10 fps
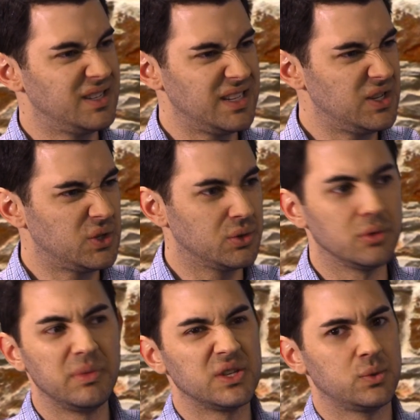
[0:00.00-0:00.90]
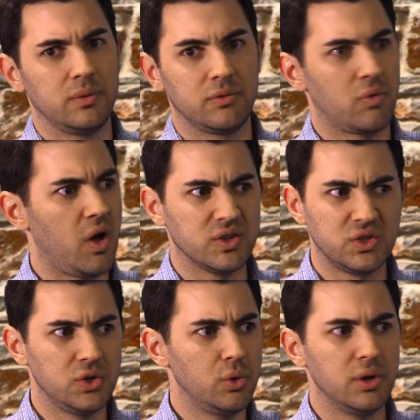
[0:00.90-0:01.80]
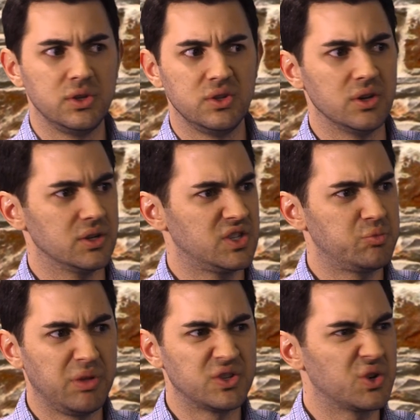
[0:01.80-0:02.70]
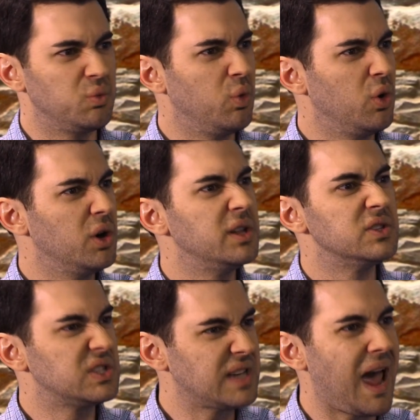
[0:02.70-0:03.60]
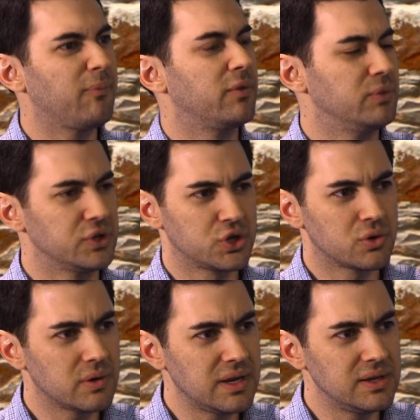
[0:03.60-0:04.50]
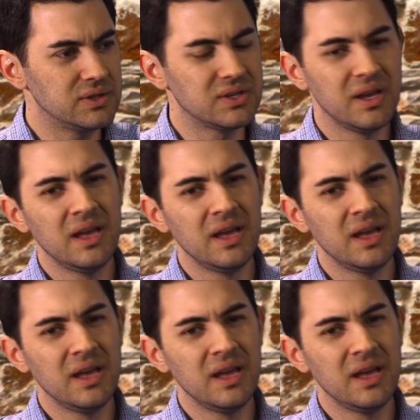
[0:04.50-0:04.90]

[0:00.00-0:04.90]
and diesel mixed with raw sewage, the splintered wood and sap from the trees.